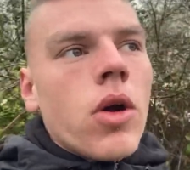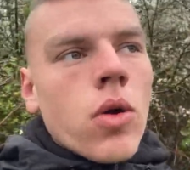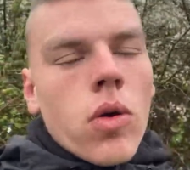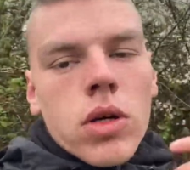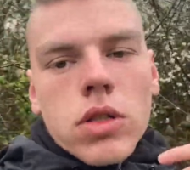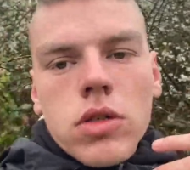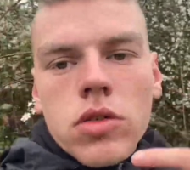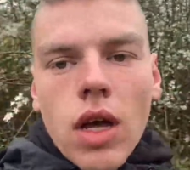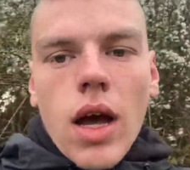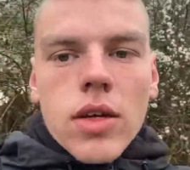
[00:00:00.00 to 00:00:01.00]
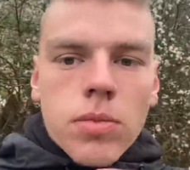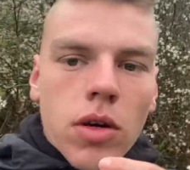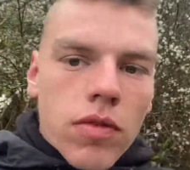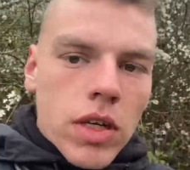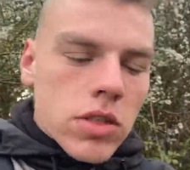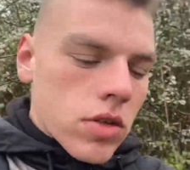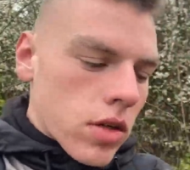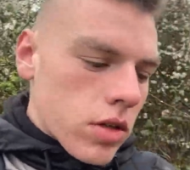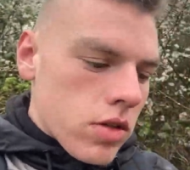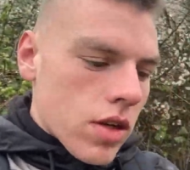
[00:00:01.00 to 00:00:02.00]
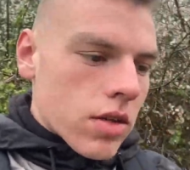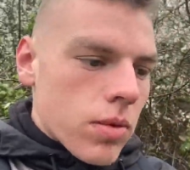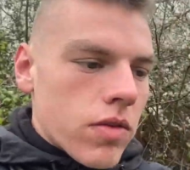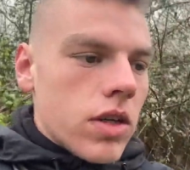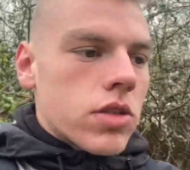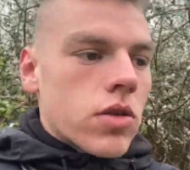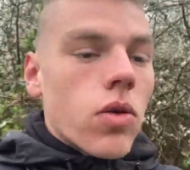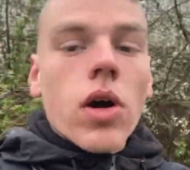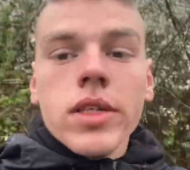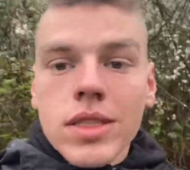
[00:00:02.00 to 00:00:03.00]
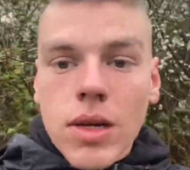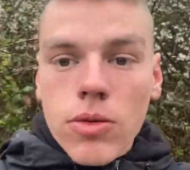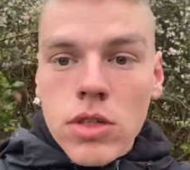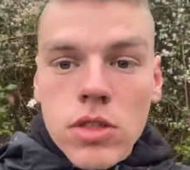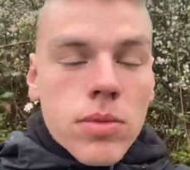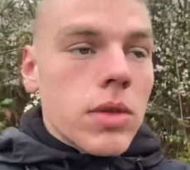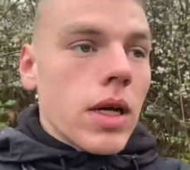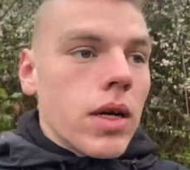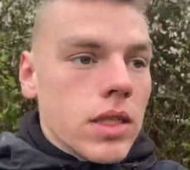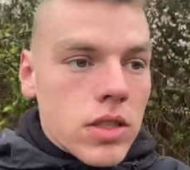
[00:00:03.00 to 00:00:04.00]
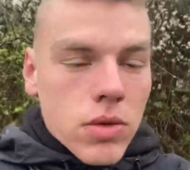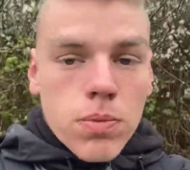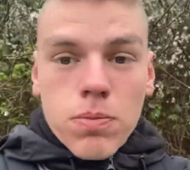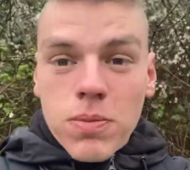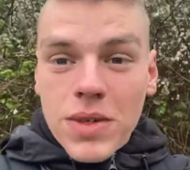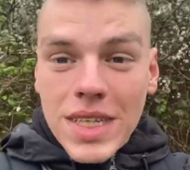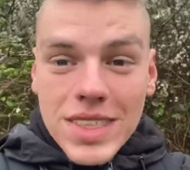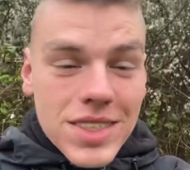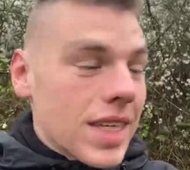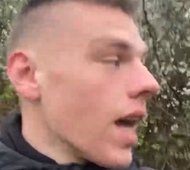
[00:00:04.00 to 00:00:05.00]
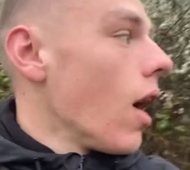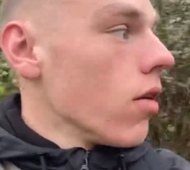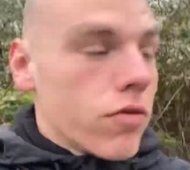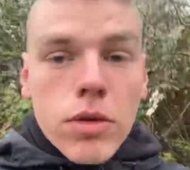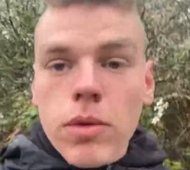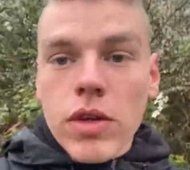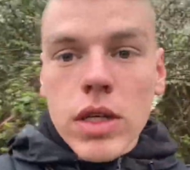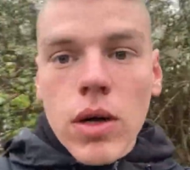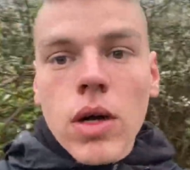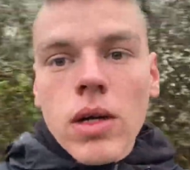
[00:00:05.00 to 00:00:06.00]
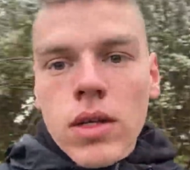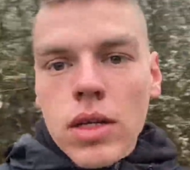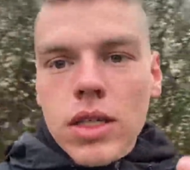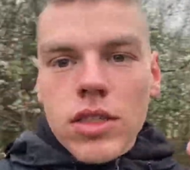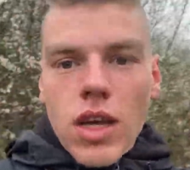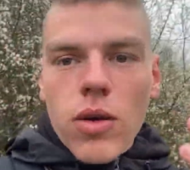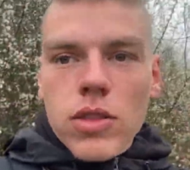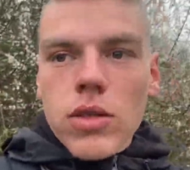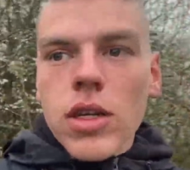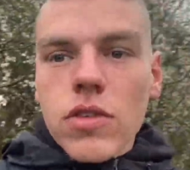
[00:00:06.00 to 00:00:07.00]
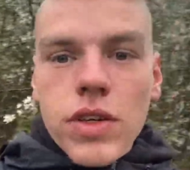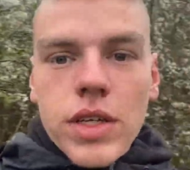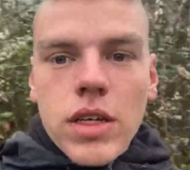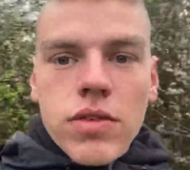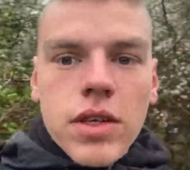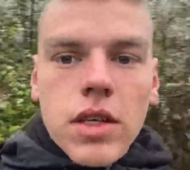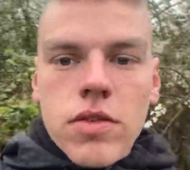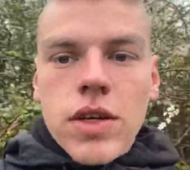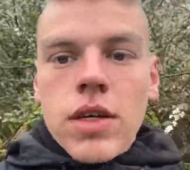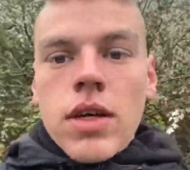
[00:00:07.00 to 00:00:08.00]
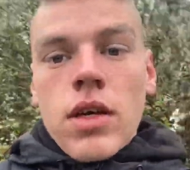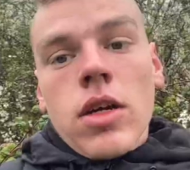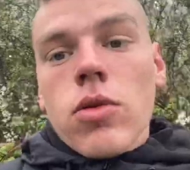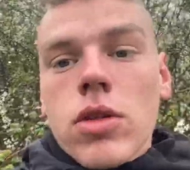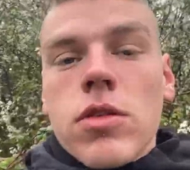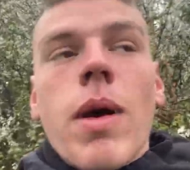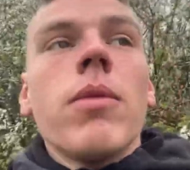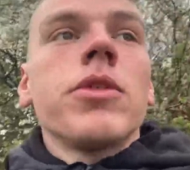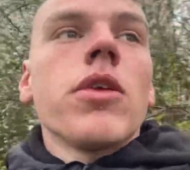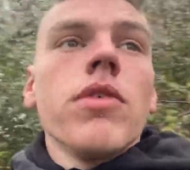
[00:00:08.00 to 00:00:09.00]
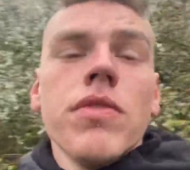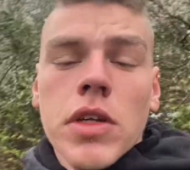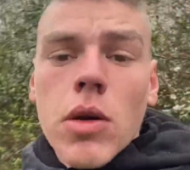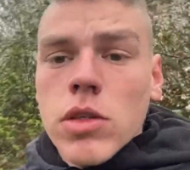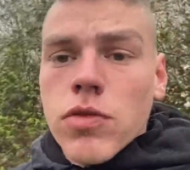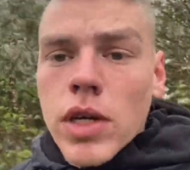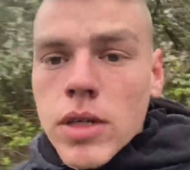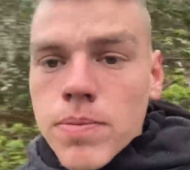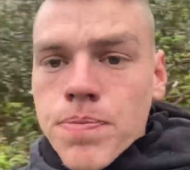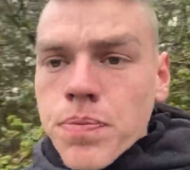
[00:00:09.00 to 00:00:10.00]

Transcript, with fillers: Or I can use that as motivation. I can use that as motivation. Oh, I need to go to the gym today. I need to literally get out and film a video. I need to go and do this thing, this thing, this thing in order to better myself, even though it's raining,